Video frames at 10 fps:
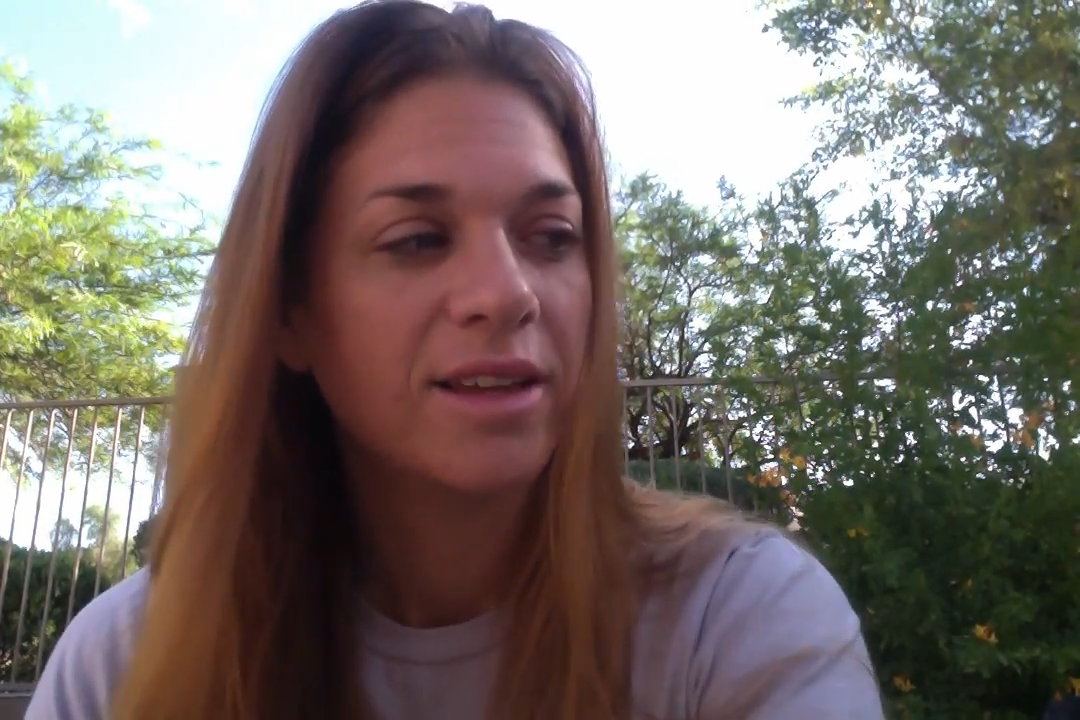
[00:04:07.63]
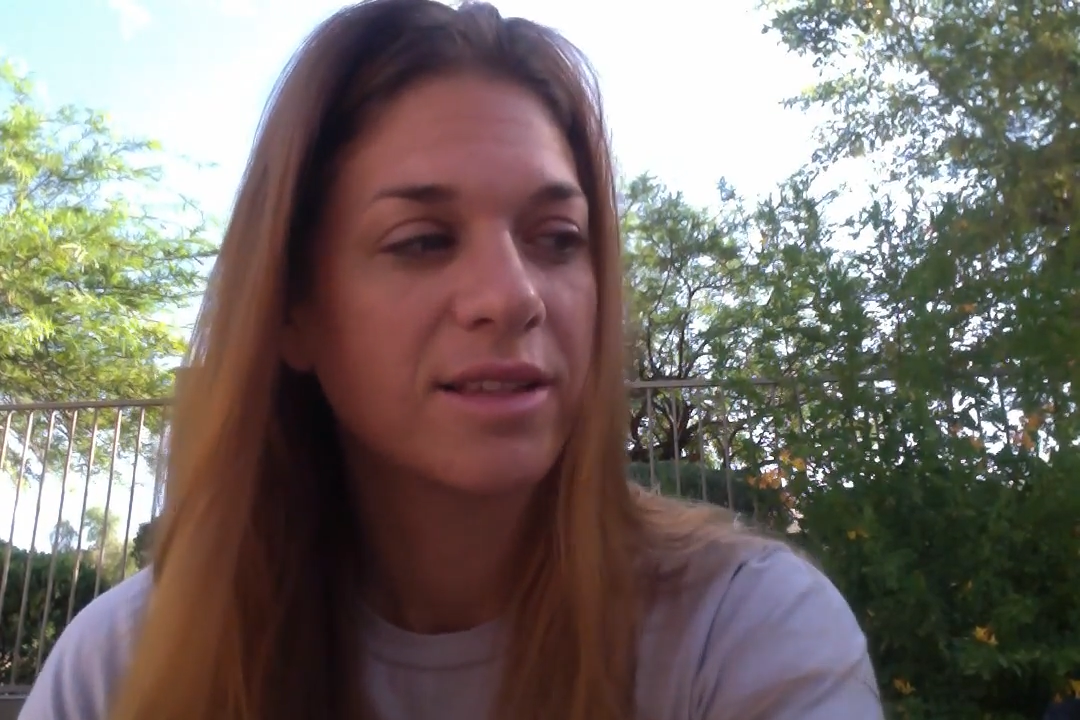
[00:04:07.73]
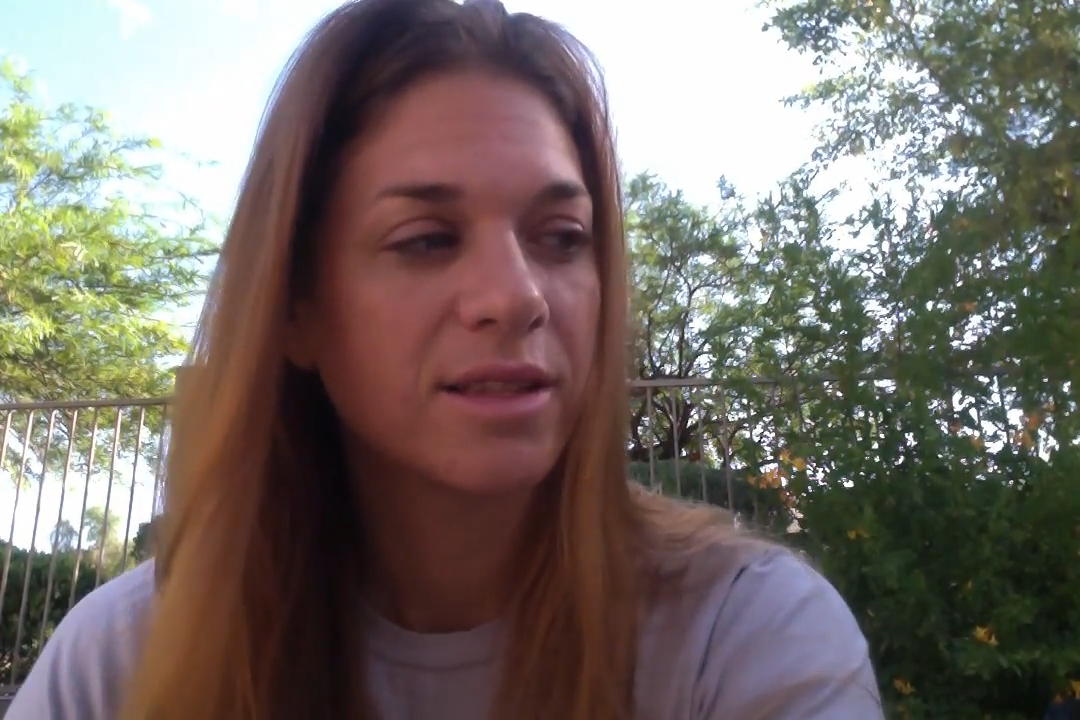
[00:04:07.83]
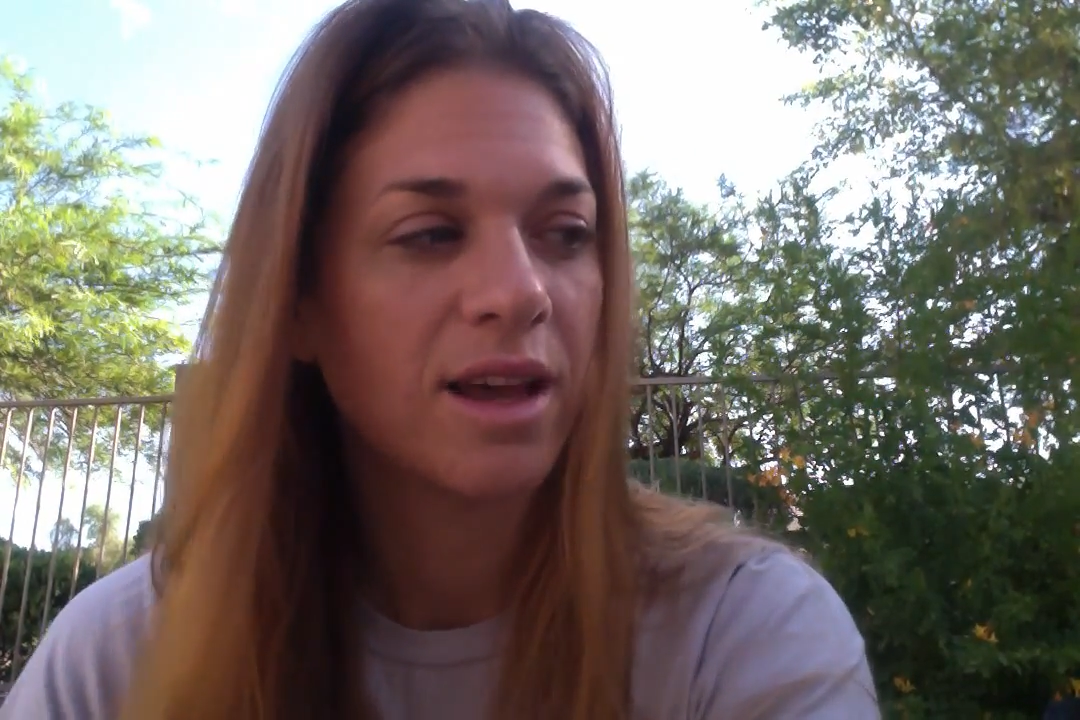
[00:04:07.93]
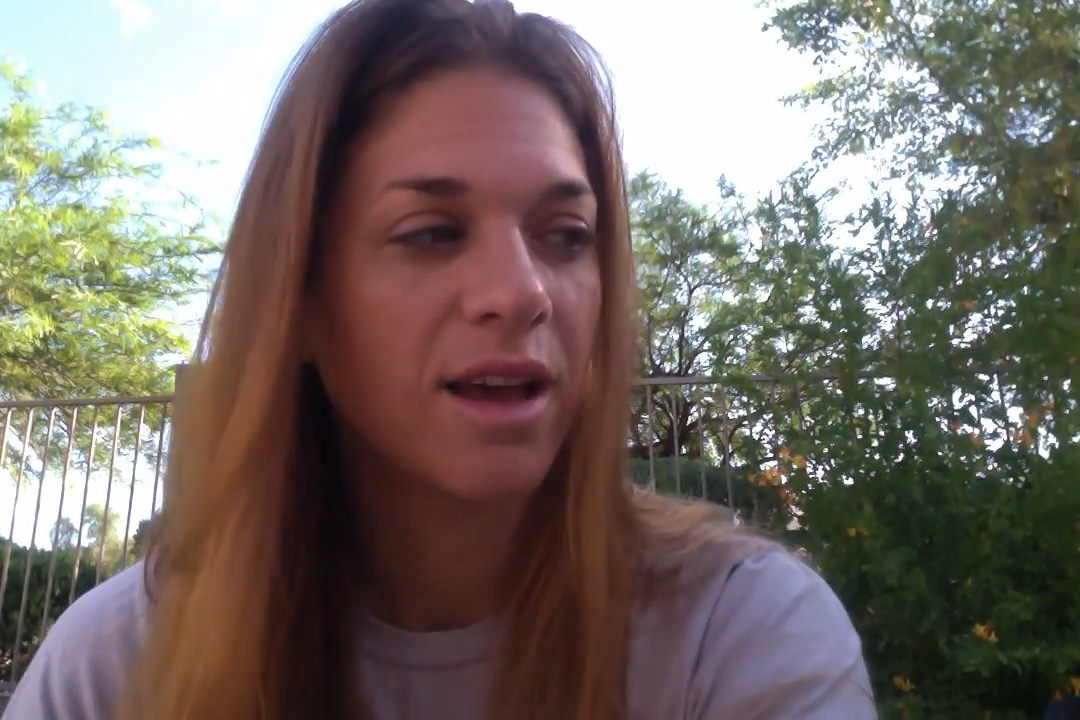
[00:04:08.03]

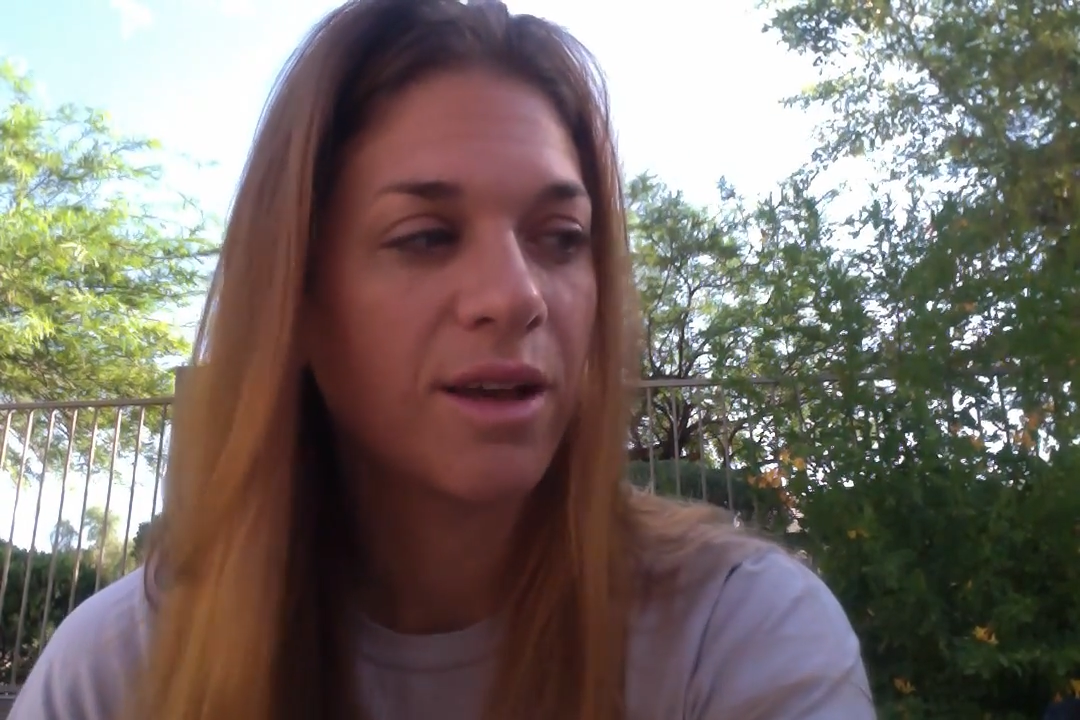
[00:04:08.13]
this